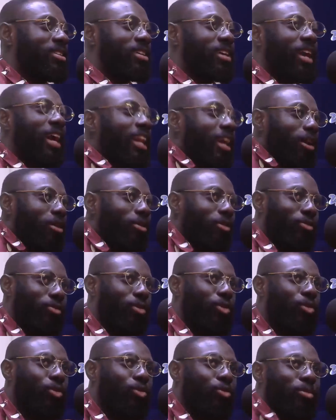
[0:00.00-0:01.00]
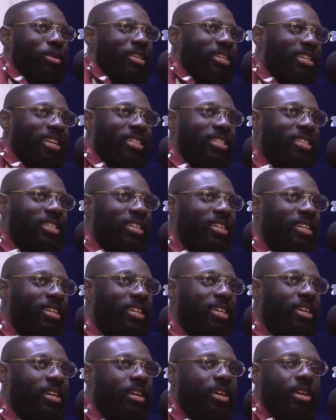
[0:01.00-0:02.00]
and I will follow be the HD.
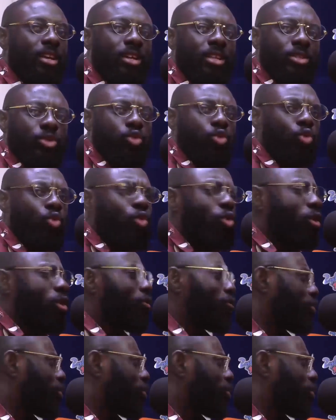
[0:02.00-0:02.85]
Into no one